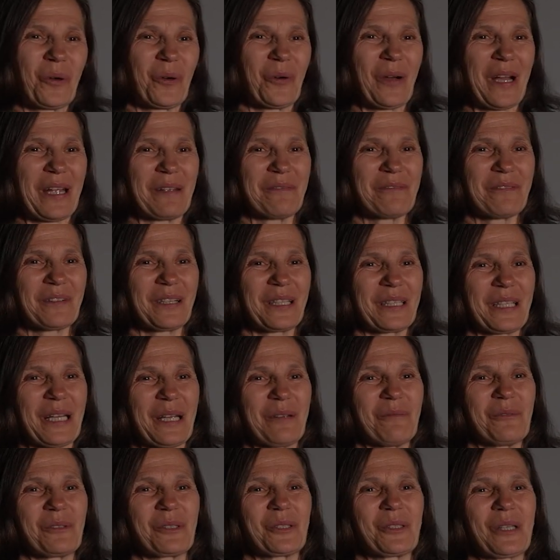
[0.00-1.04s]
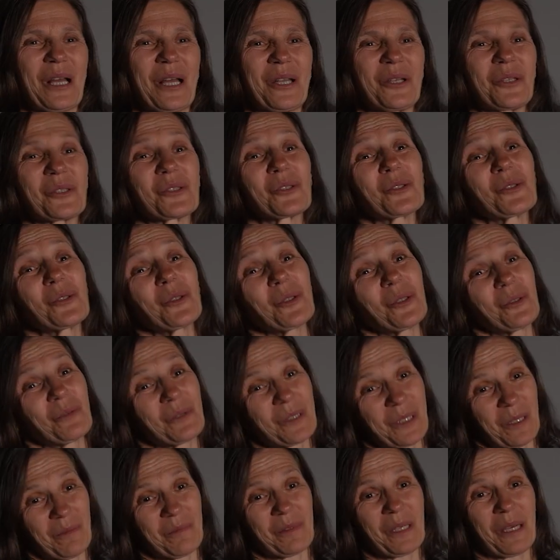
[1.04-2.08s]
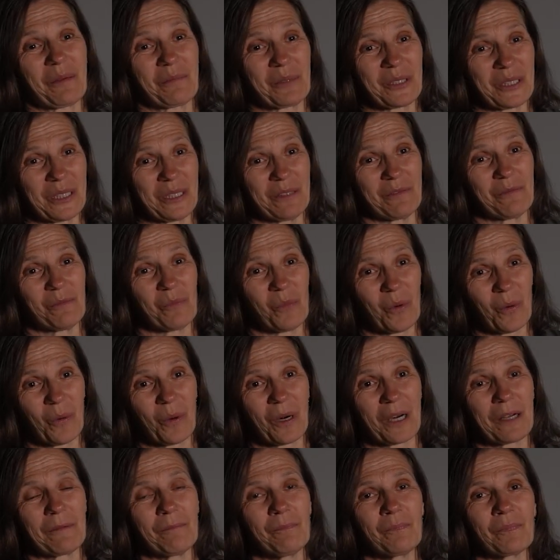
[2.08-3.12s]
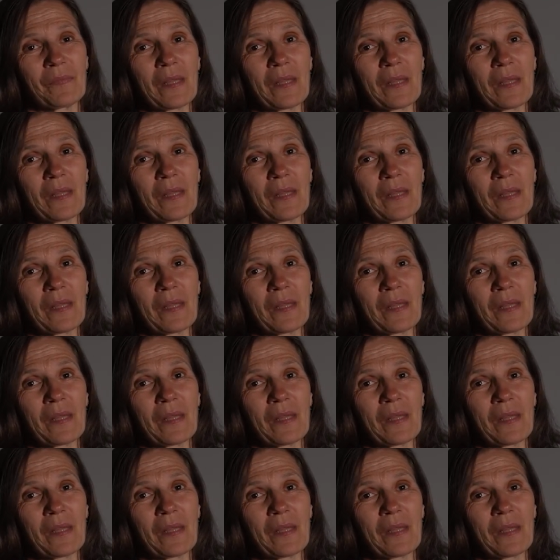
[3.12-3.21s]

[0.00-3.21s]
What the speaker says: or I felt I was understood sometimes even more.